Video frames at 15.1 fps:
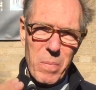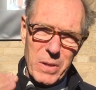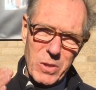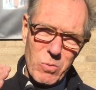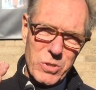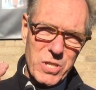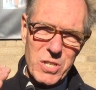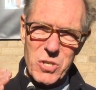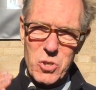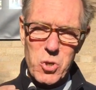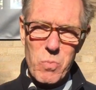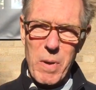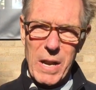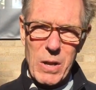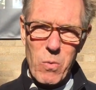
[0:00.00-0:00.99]
but there was just
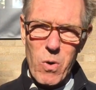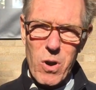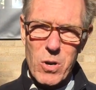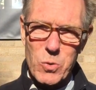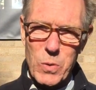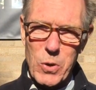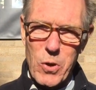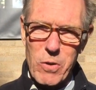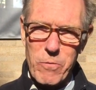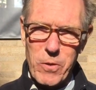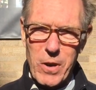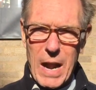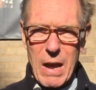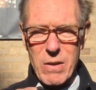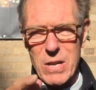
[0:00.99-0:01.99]
too many words we couldn't
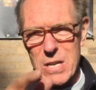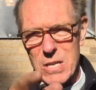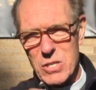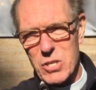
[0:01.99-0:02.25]
figure out.